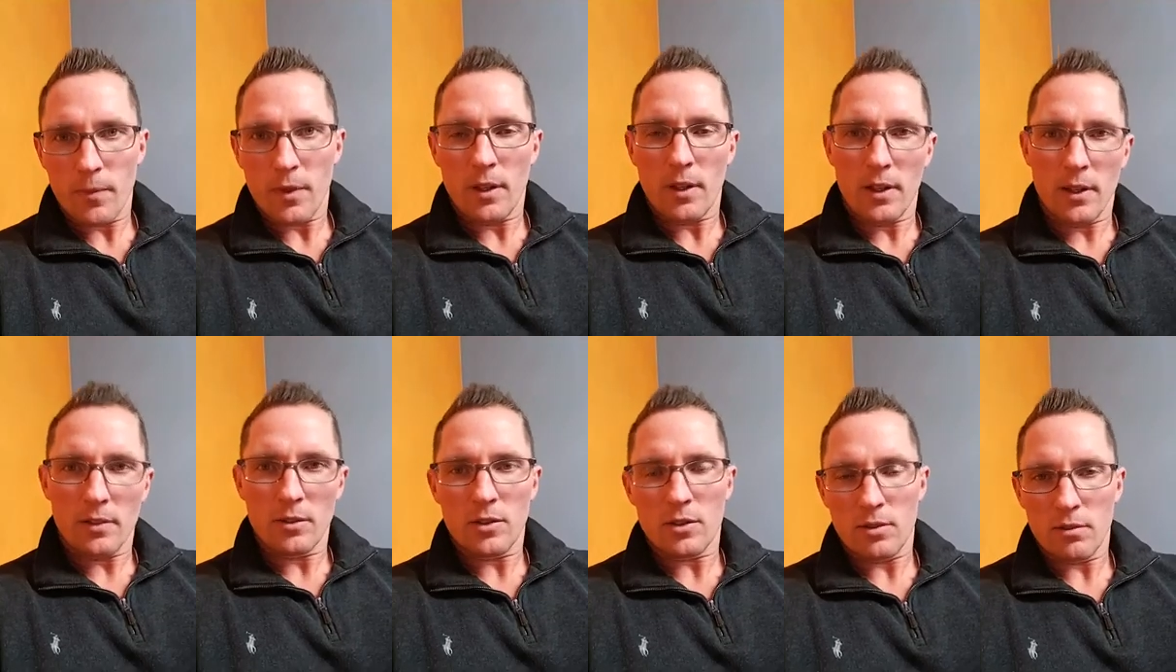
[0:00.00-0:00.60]

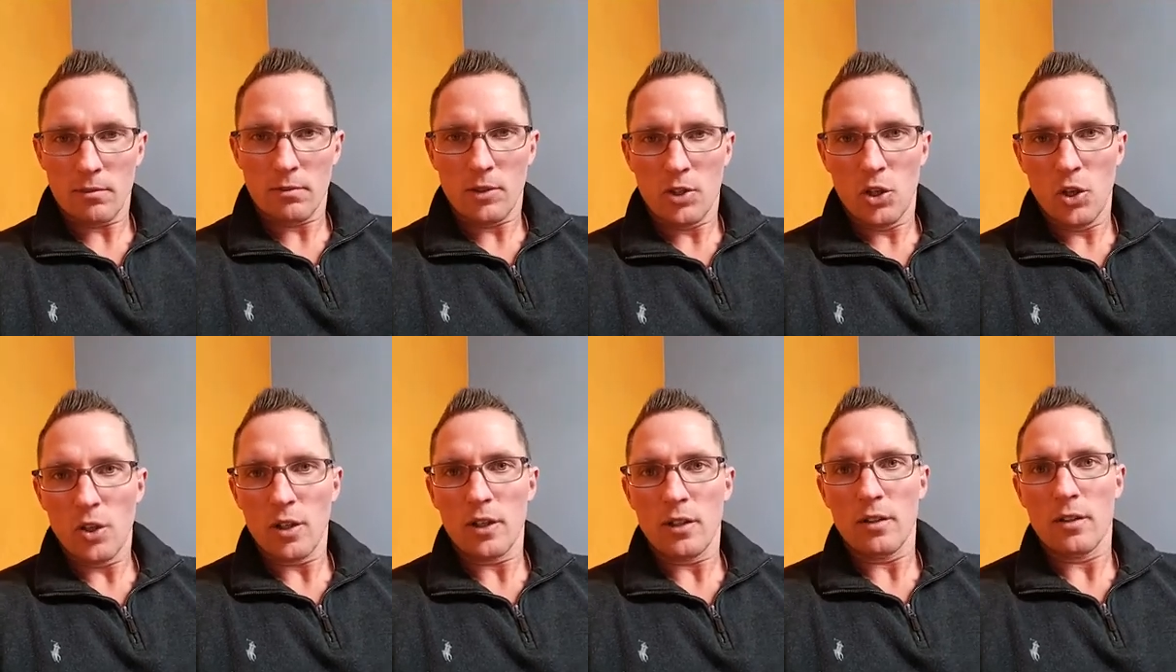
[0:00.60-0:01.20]
it's
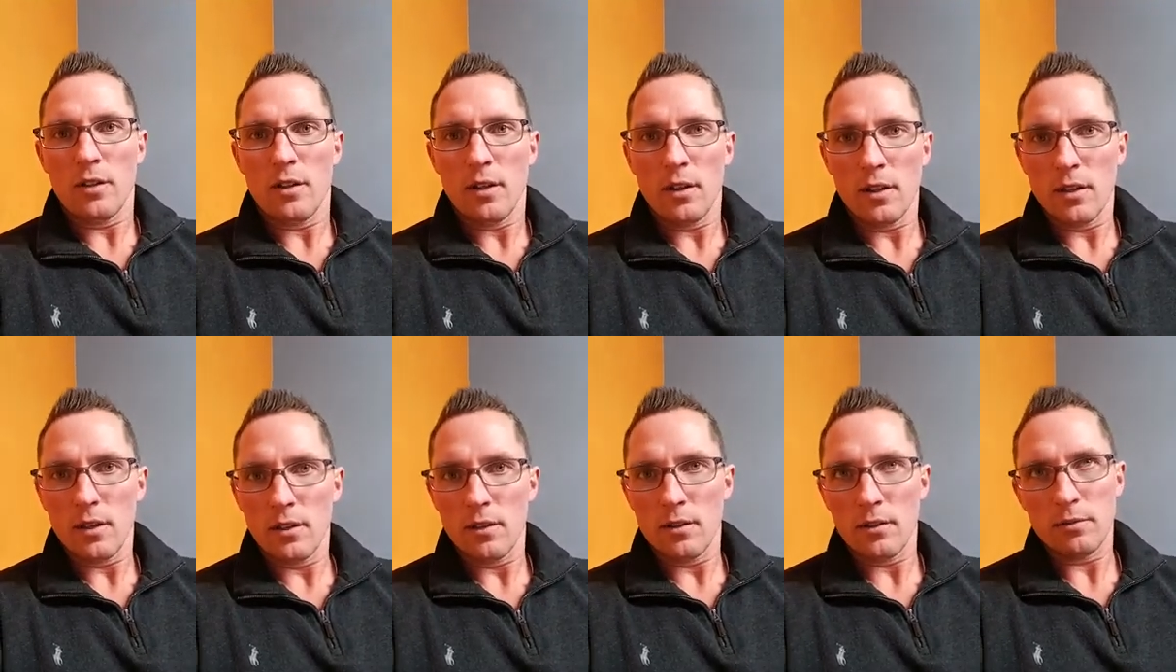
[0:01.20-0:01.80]
good and
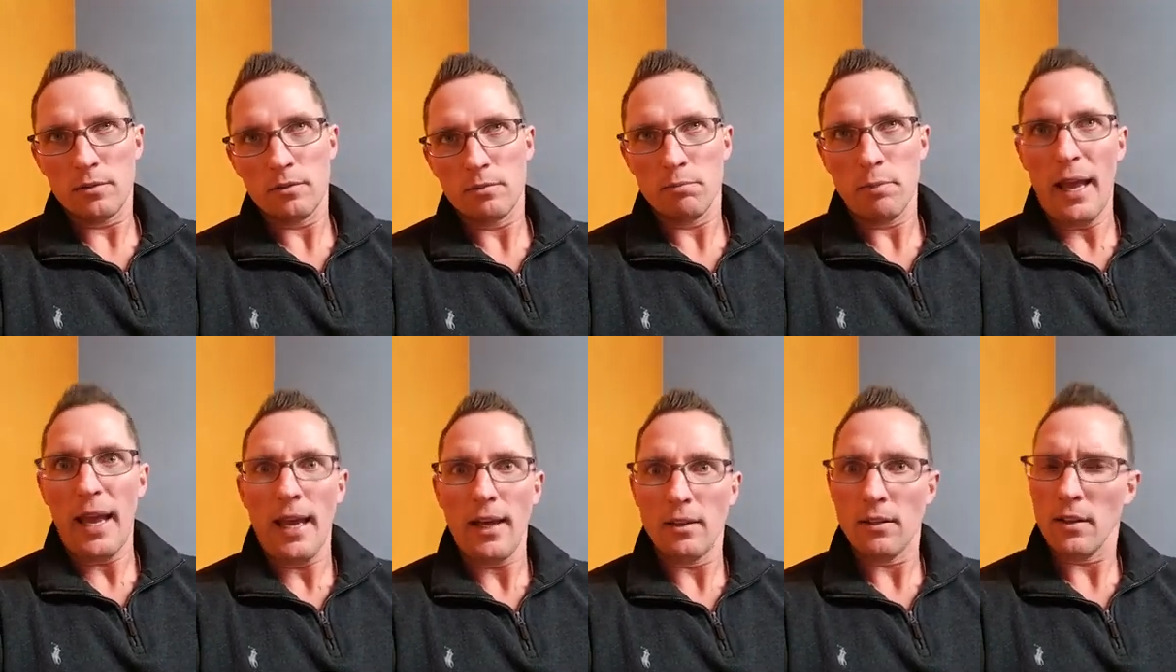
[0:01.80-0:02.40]

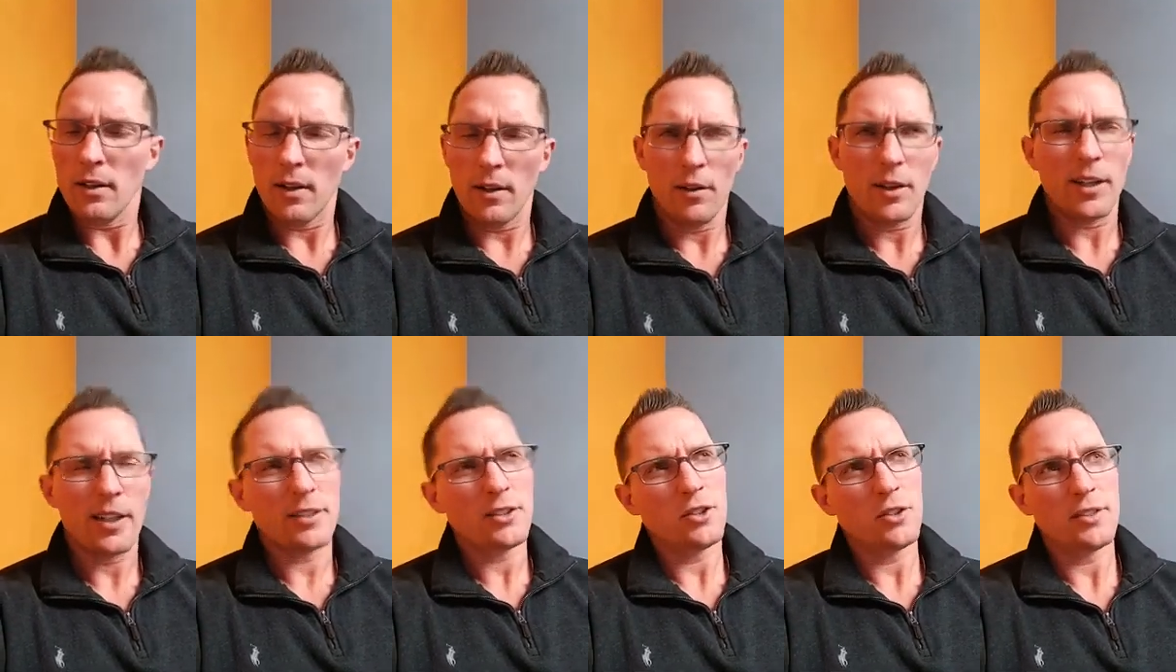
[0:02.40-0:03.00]
bad.
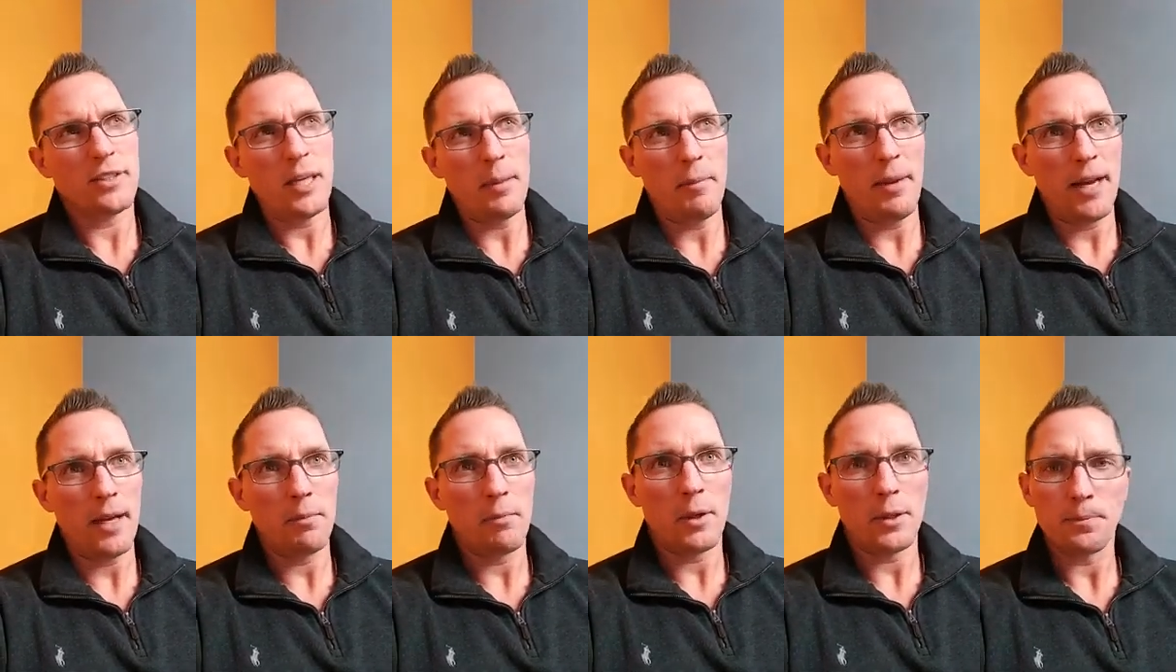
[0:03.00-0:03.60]
I shouldn't say
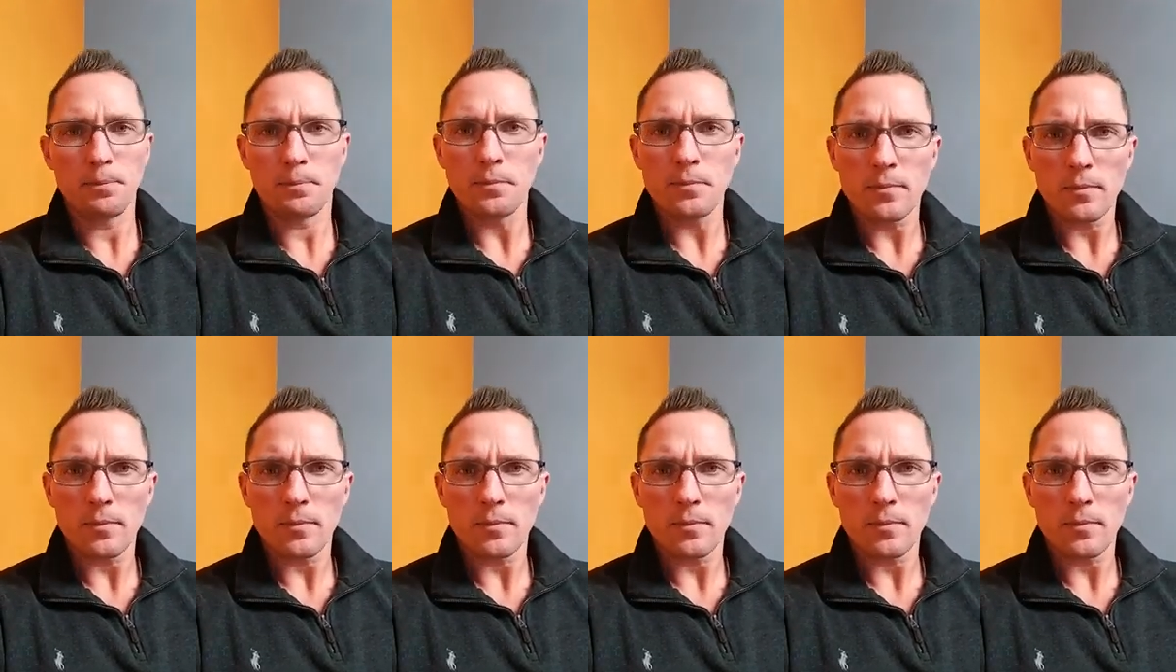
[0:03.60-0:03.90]
bad, but